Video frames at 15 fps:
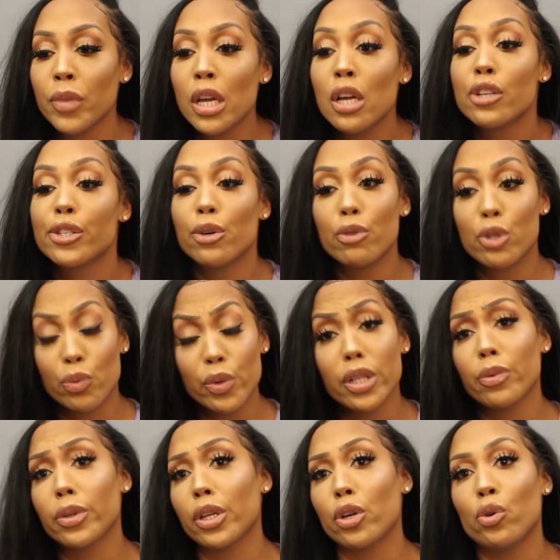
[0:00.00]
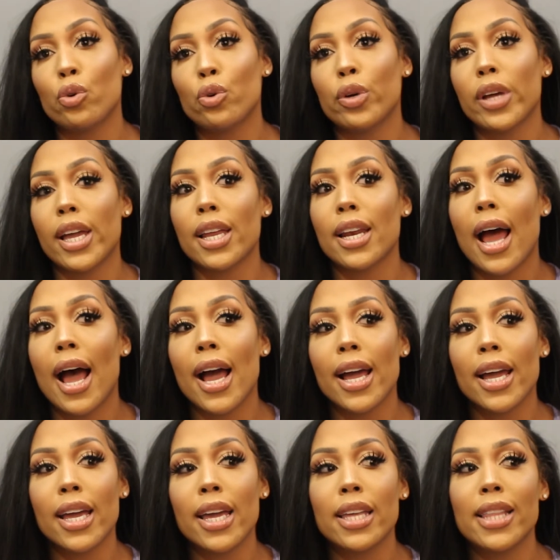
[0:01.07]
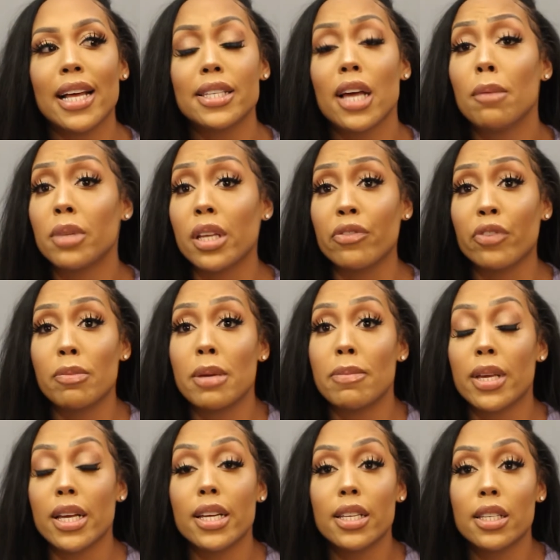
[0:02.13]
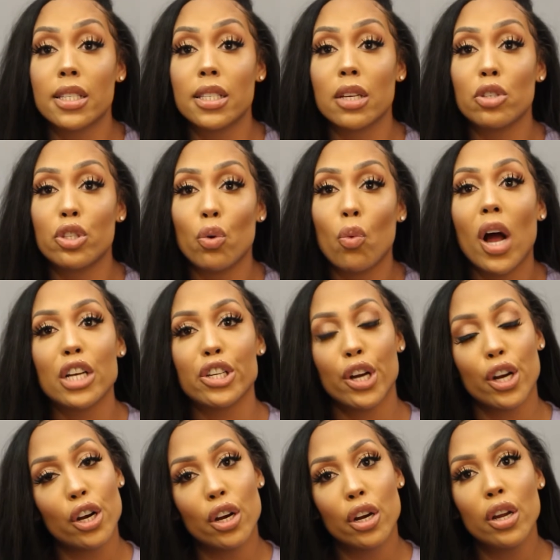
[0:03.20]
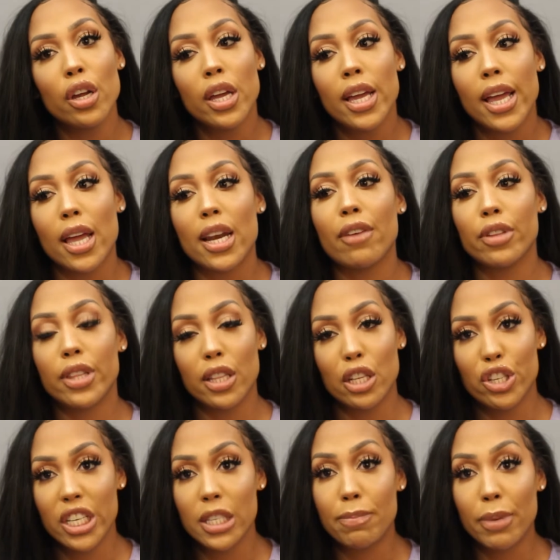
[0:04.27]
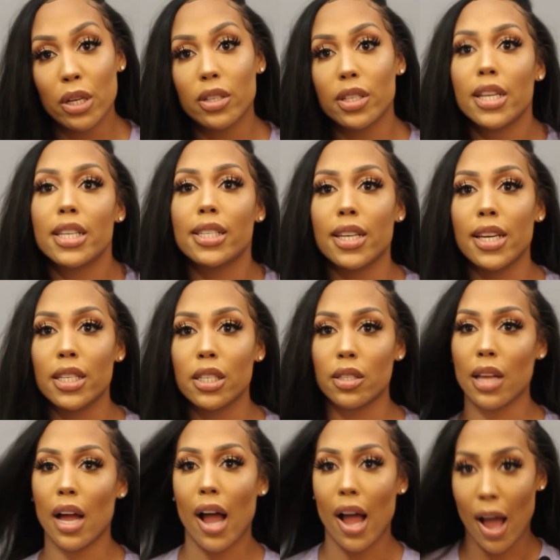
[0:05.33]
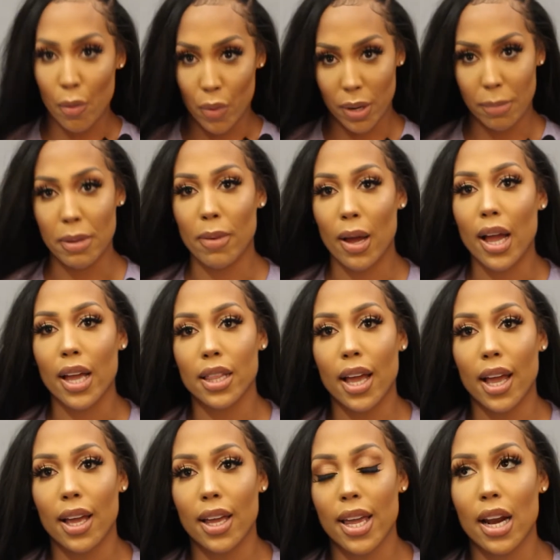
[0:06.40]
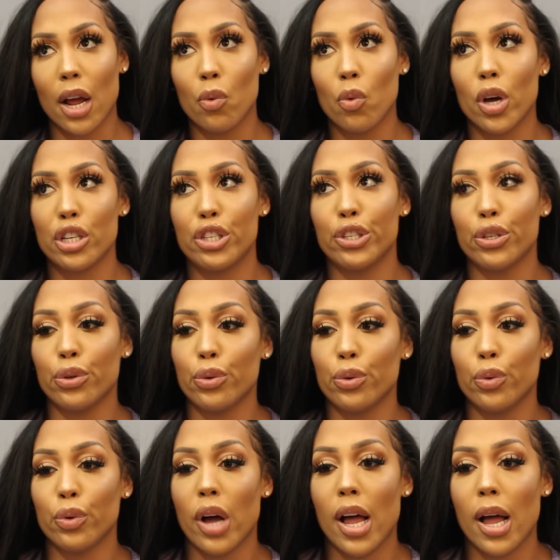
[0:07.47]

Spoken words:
So it was really, really cool. And that's humbling for me because to watch her and everything that she's built is I want to be behind that. Right. And I want to,